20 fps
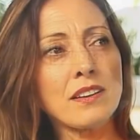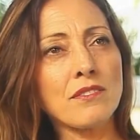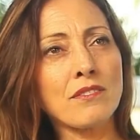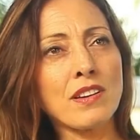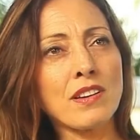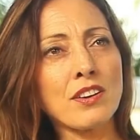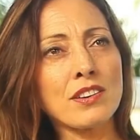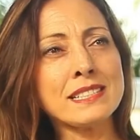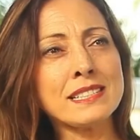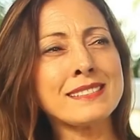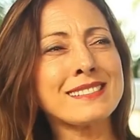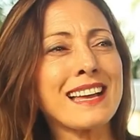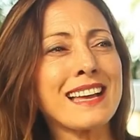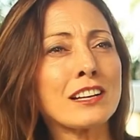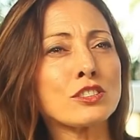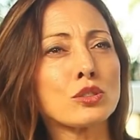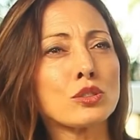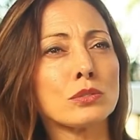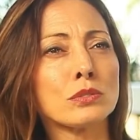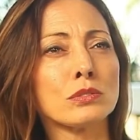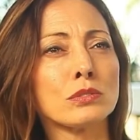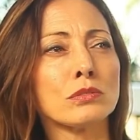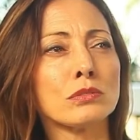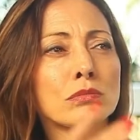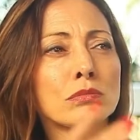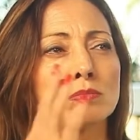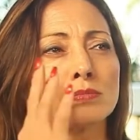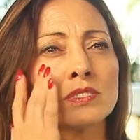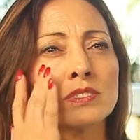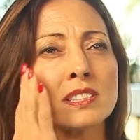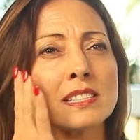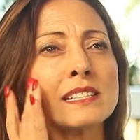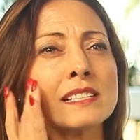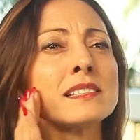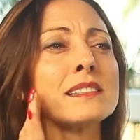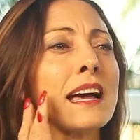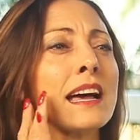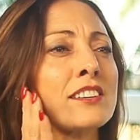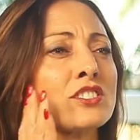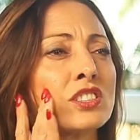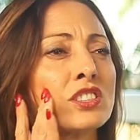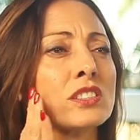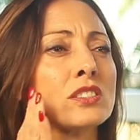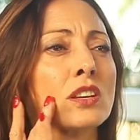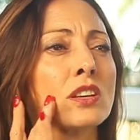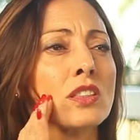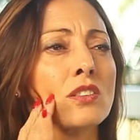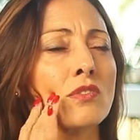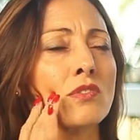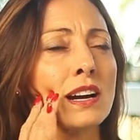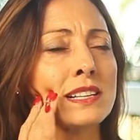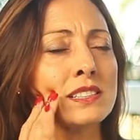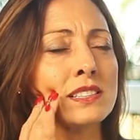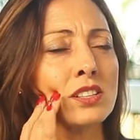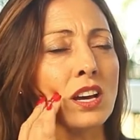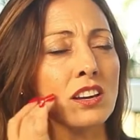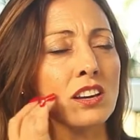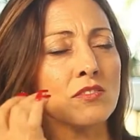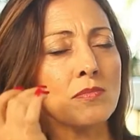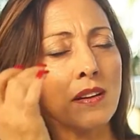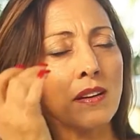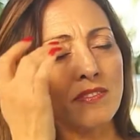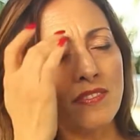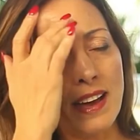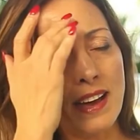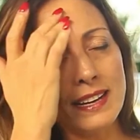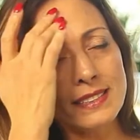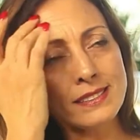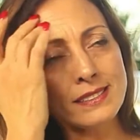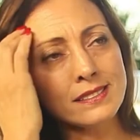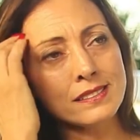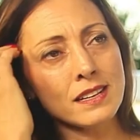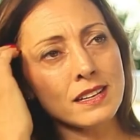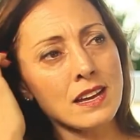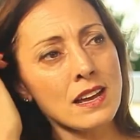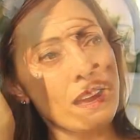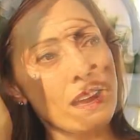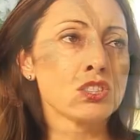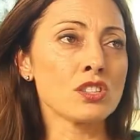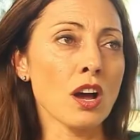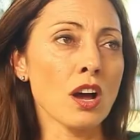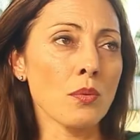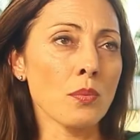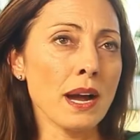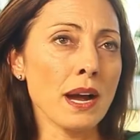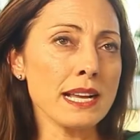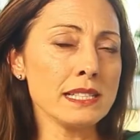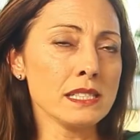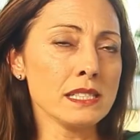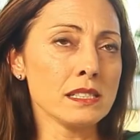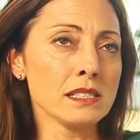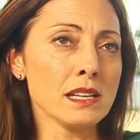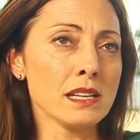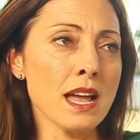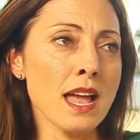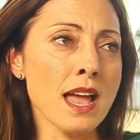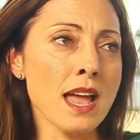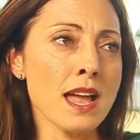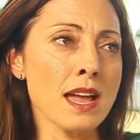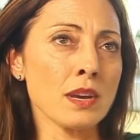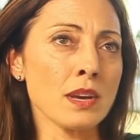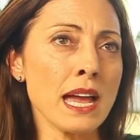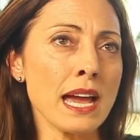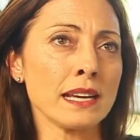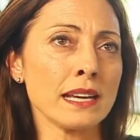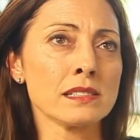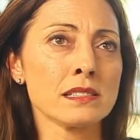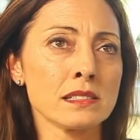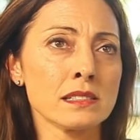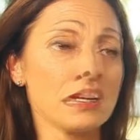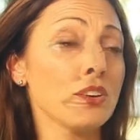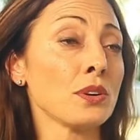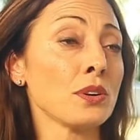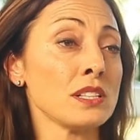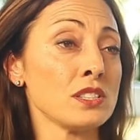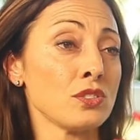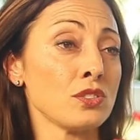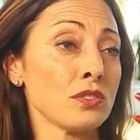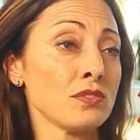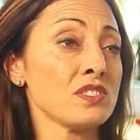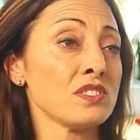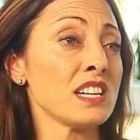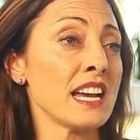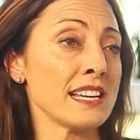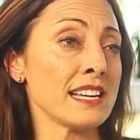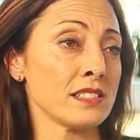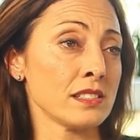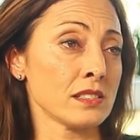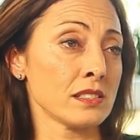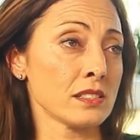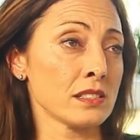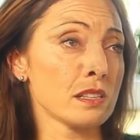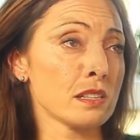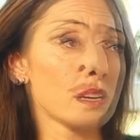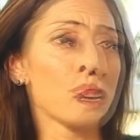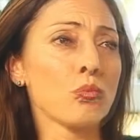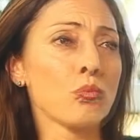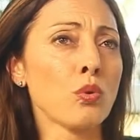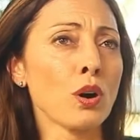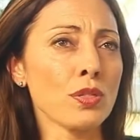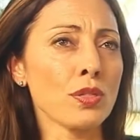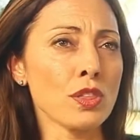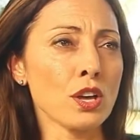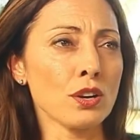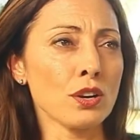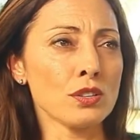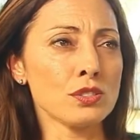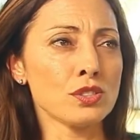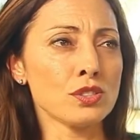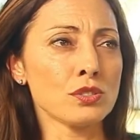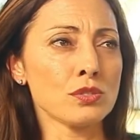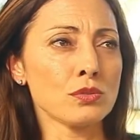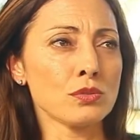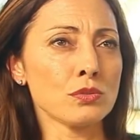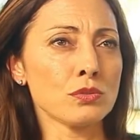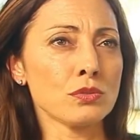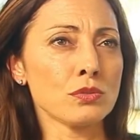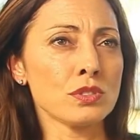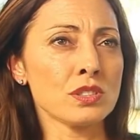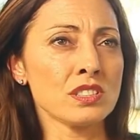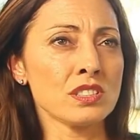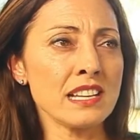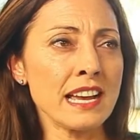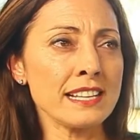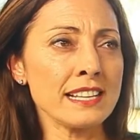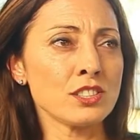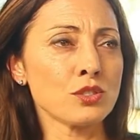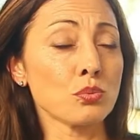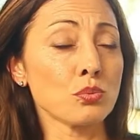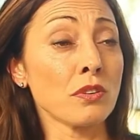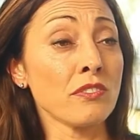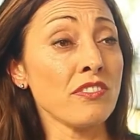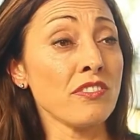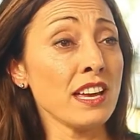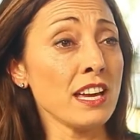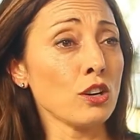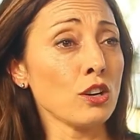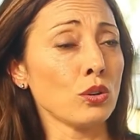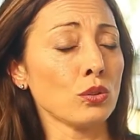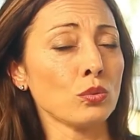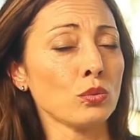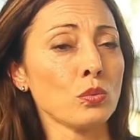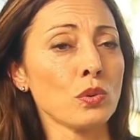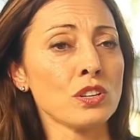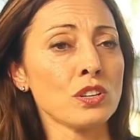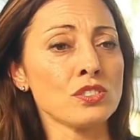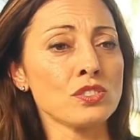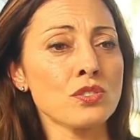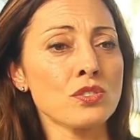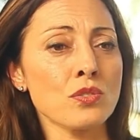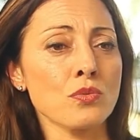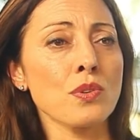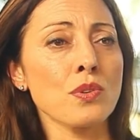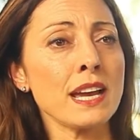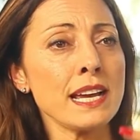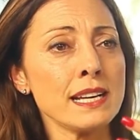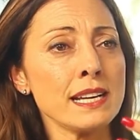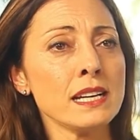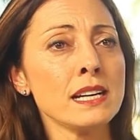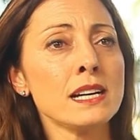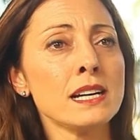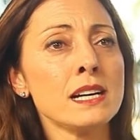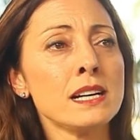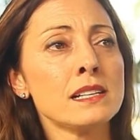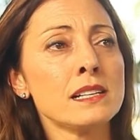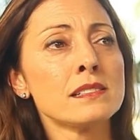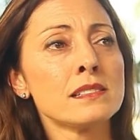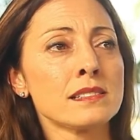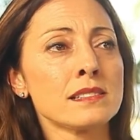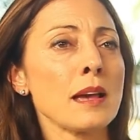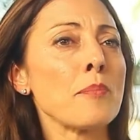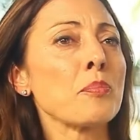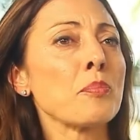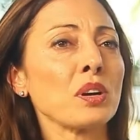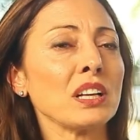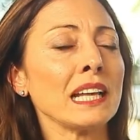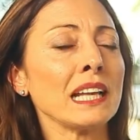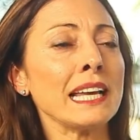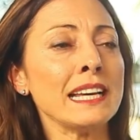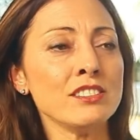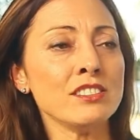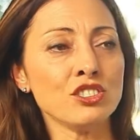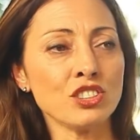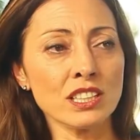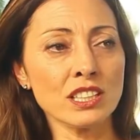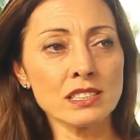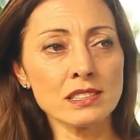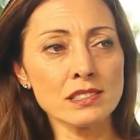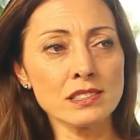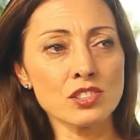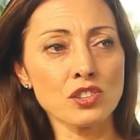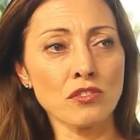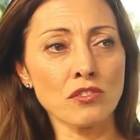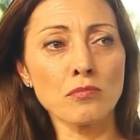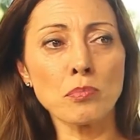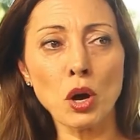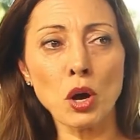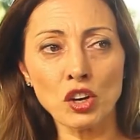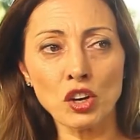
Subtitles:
very subtle sensations on the right side of my face. So I went and had a series of tests. What those tests revealed was three separate lesions of bone